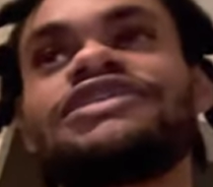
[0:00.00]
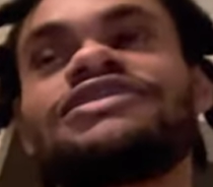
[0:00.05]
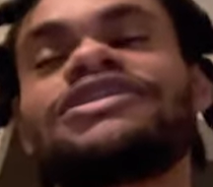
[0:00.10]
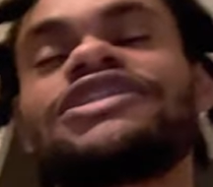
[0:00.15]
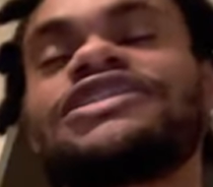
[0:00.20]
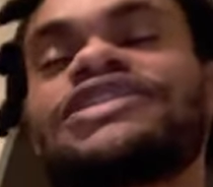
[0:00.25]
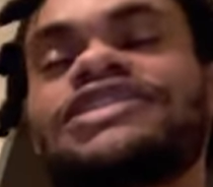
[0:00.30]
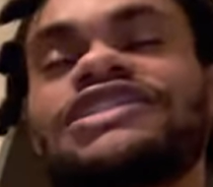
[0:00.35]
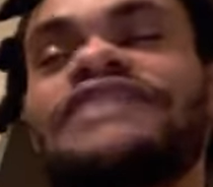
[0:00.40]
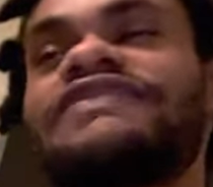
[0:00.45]

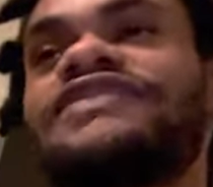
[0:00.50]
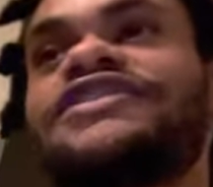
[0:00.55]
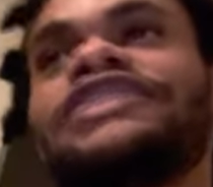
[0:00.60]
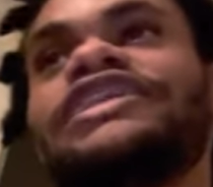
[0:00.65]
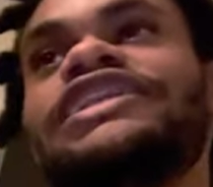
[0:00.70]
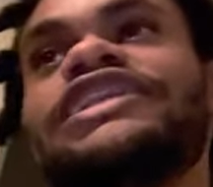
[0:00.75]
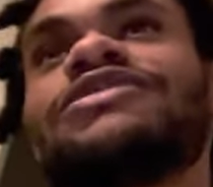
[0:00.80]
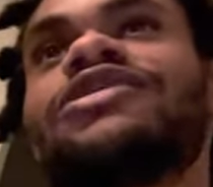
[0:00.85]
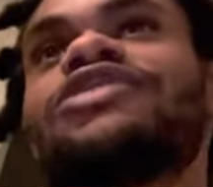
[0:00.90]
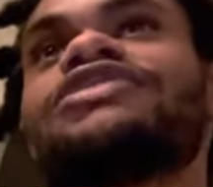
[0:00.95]
Because if you're
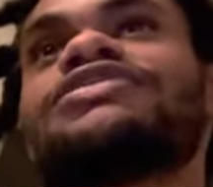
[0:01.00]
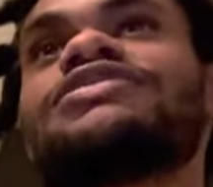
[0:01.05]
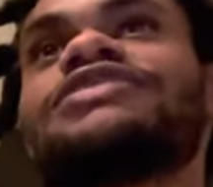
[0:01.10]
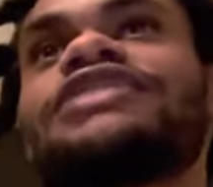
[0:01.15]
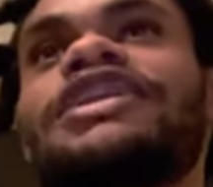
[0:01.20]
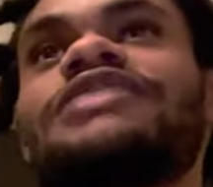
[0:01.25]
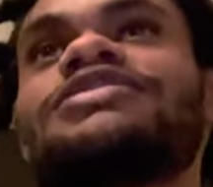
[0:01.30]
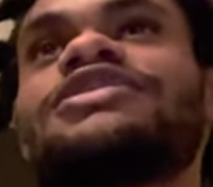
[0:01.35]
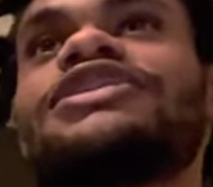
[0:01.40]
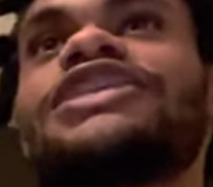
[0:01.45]
eating multiple
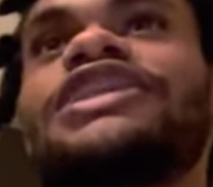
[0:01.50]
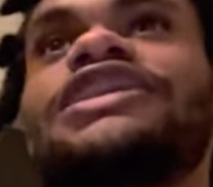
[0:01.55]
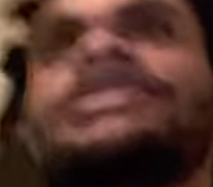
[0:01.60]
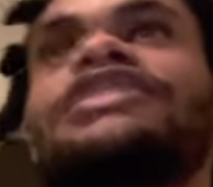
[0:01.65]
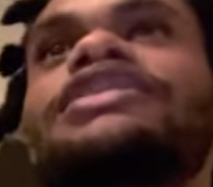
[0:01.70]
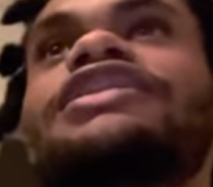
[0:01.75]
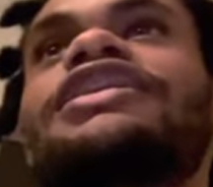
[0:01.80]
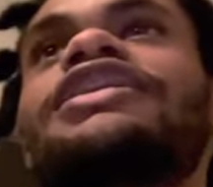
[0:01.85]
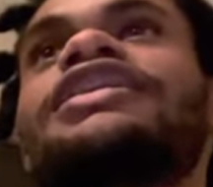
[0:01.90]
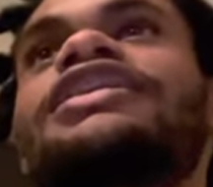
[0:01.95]
times a
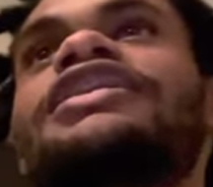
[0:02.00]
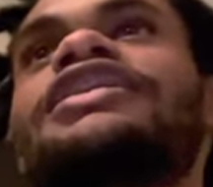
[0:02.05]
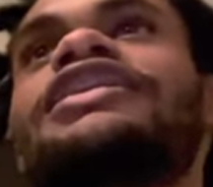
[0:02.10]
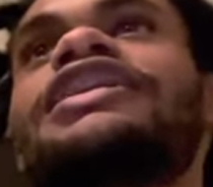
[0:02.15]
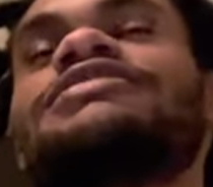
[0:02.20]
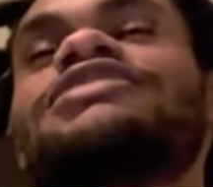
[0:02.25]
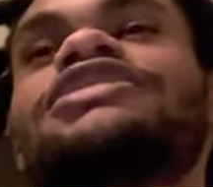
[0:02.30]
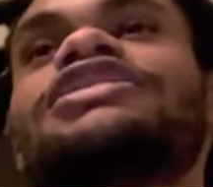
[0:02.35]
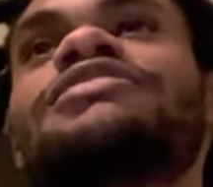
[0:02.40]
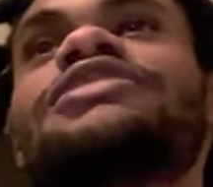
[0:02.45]
day, I'm
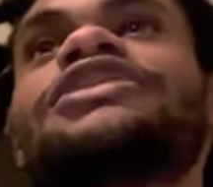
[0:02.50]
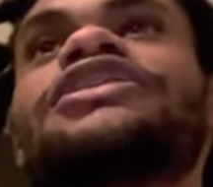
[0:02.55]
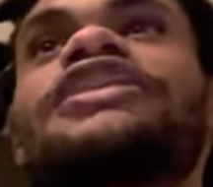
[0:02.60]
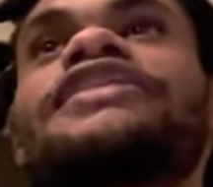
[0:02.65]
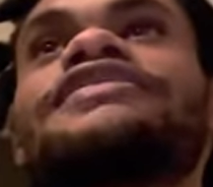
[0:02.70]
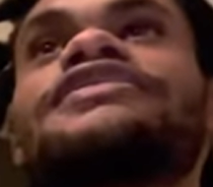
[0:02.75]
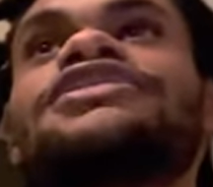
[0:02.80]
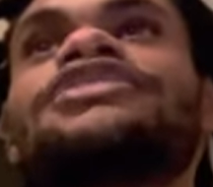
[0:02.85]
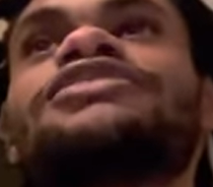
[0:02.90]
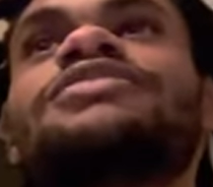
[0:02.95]
assuming you're going
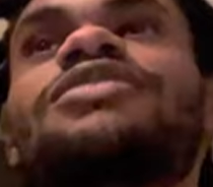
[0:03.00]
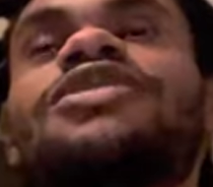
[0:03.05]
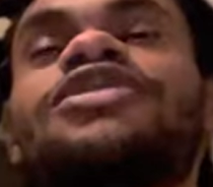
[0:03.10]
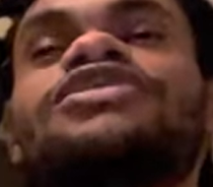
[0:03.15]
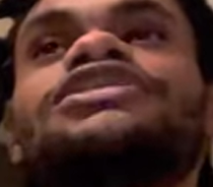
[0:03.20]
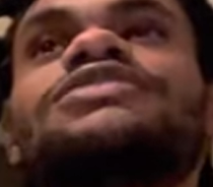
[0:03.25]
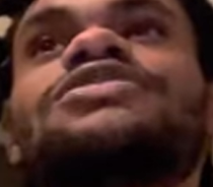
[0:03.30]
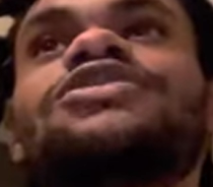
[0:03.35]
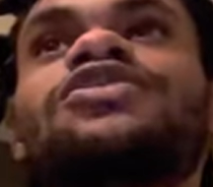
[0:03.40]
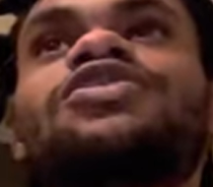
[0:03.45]
to have to do
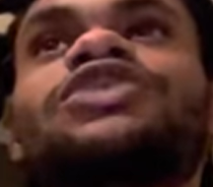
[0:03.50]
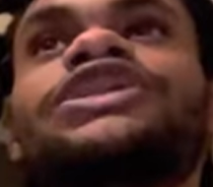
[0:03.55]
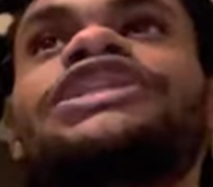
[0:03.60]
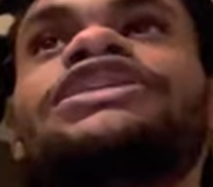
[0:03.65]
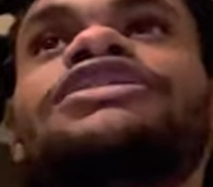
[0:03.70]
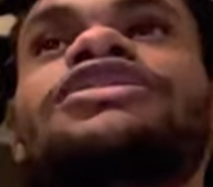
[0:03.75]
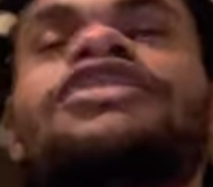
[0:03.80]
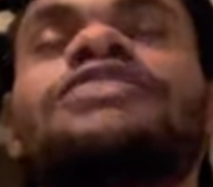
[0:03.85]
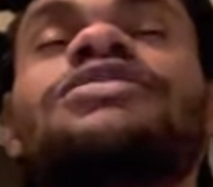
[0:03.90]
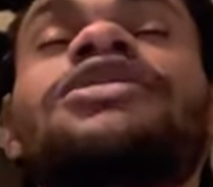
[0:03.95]
multiple week
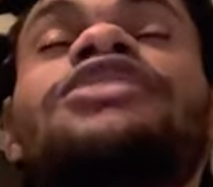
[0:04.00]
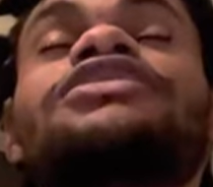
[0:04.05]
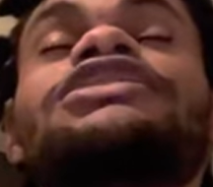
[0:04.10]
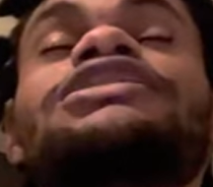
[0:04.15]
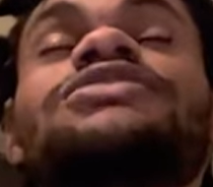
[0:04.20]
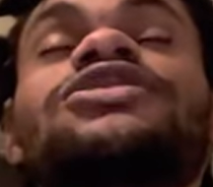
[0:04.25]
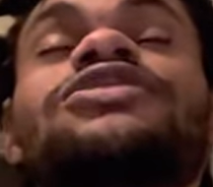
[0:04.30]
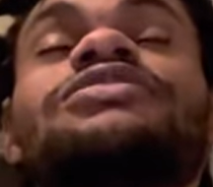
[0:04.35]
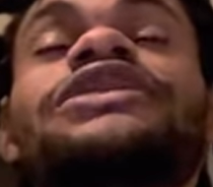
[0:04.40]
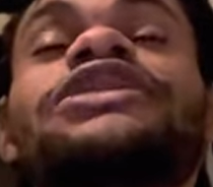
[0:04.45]
or
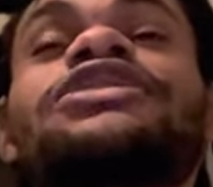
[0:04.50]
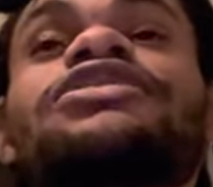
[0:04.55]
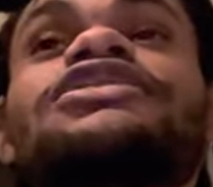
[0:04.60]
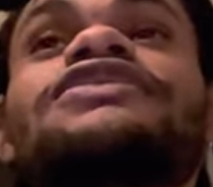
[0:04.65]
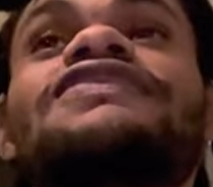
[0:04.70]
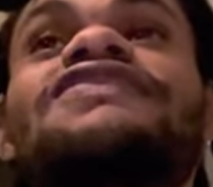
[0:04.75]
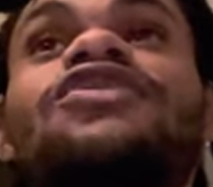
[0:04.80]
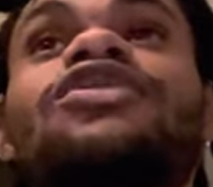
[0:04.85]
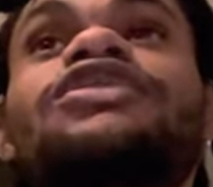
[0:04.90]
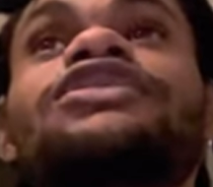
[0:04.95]
multiple meals
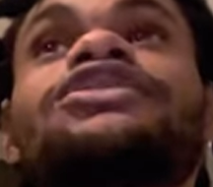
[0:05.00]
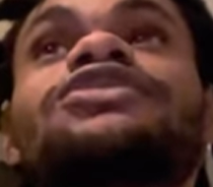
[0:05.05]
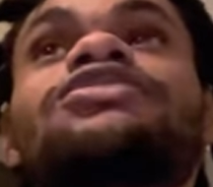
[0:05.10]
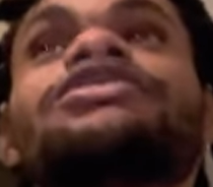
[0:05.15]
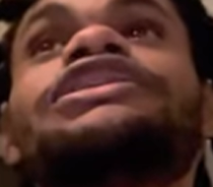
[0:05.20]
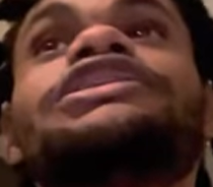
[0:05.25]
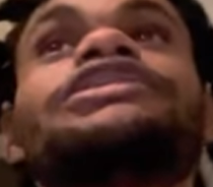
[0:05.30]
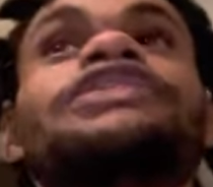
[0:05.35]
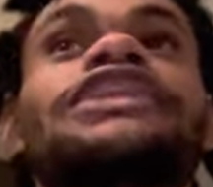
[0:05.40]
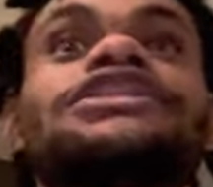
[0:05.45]
for the
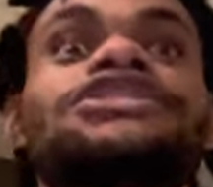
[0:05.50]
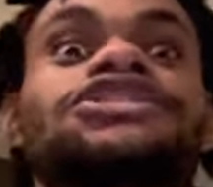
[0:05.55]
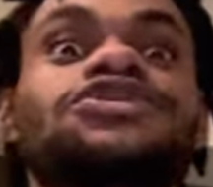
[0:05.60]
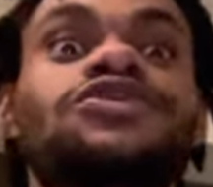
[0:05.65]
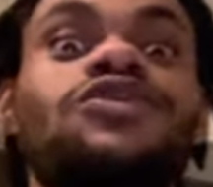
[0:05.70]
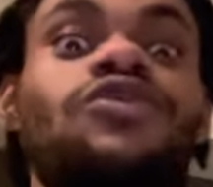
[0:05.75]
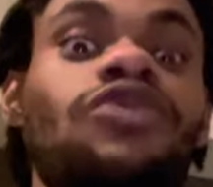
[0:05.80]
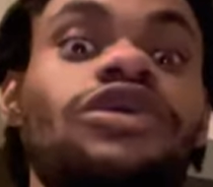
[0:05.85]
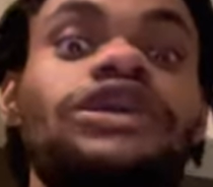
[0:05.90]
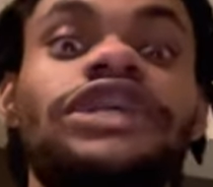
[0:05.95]
week. You can't just do
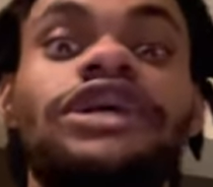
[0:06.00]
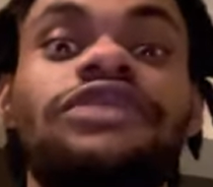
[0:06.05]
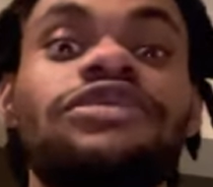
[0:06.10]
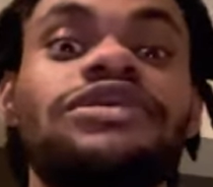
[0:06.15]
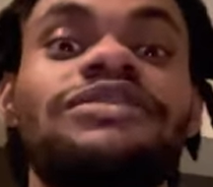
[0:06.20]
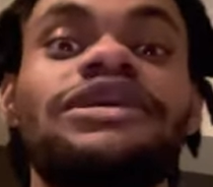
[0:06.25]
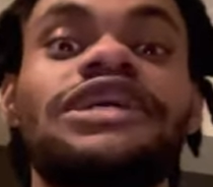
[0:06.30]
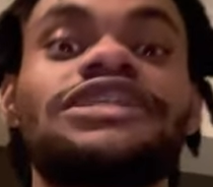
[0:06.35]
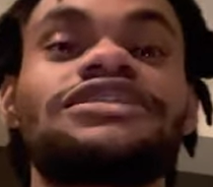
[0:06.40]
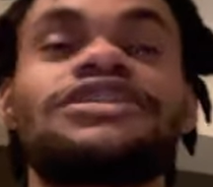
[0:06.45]
one. I would
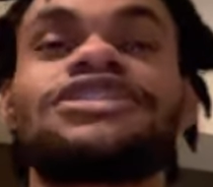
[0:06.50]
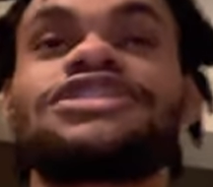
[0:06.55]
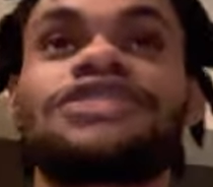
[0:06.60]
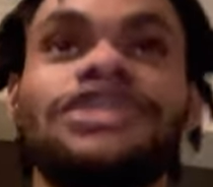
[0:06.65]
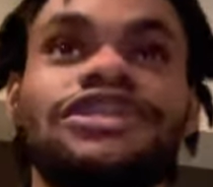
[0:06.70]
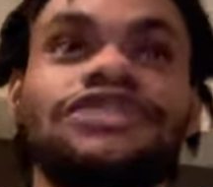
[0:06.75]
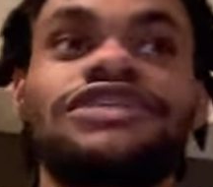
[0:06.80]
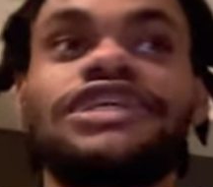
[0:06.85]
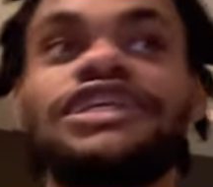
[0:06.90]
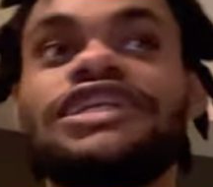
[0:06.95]
imagine once you're
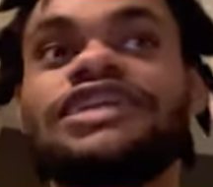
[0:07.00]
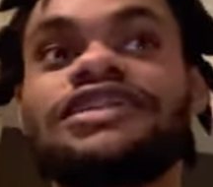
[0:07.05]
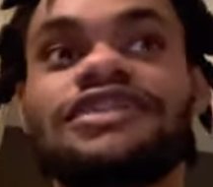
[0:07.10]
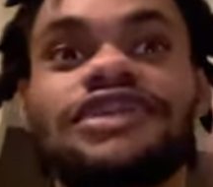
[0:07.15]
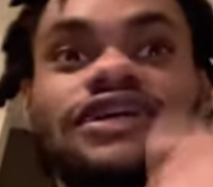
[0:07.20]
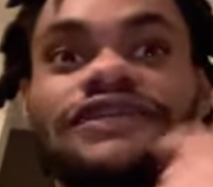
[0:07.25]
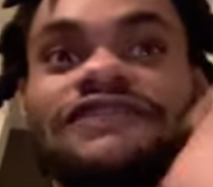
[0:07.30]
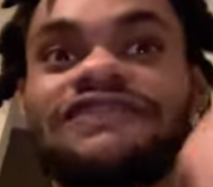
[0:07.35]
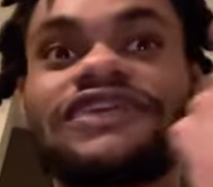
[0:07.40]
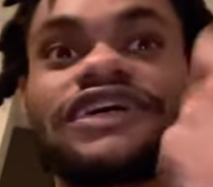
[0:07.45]
like eating
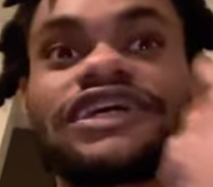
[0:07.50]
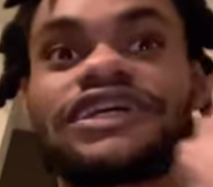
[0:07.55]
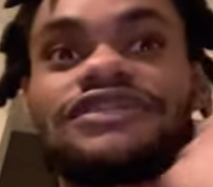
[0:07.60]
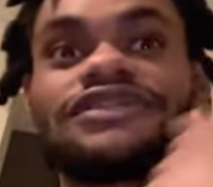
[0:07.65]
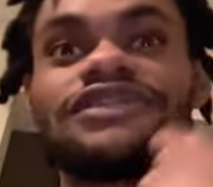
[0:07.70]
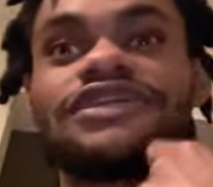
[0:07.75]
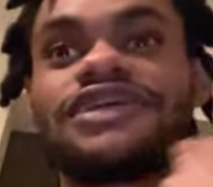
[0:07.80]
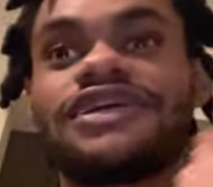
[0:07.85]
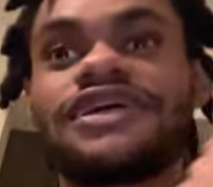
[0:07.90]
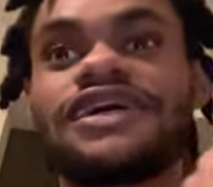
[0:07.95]
like a
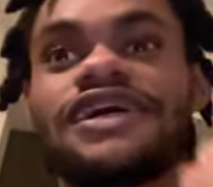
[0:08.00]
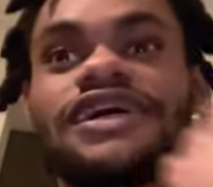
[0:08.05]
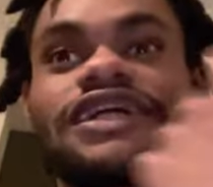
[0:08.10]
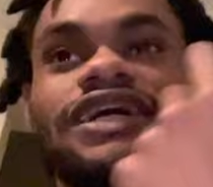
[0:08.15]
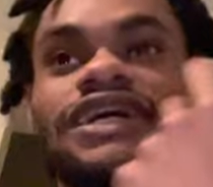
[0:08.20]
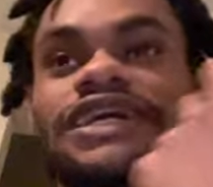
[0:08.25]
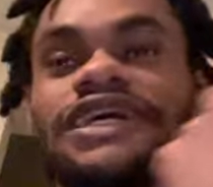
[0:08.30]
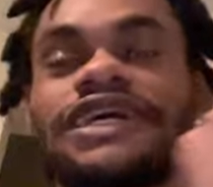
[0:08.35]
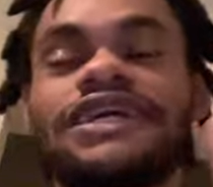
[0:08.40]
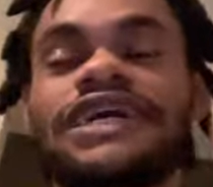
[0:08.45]
fucking.
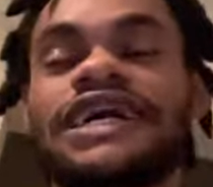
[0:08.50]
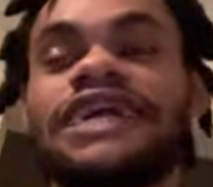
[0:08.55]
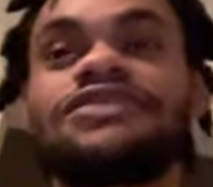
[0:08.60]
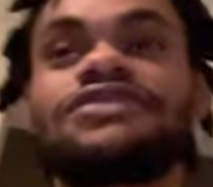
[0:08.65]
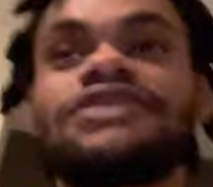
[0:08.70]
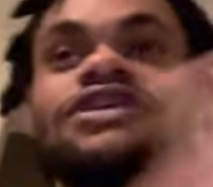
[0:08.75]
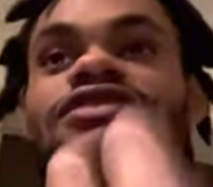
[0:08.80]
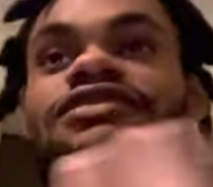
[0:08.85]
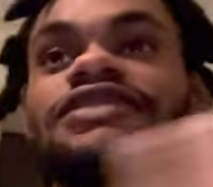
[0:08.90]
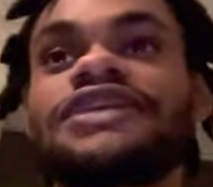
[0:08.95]
I
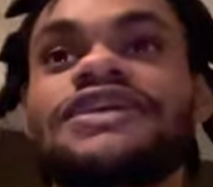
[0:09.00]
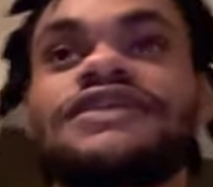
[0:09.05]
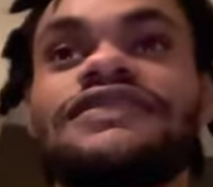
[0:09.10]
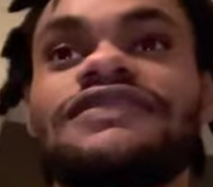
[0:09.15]
don't know.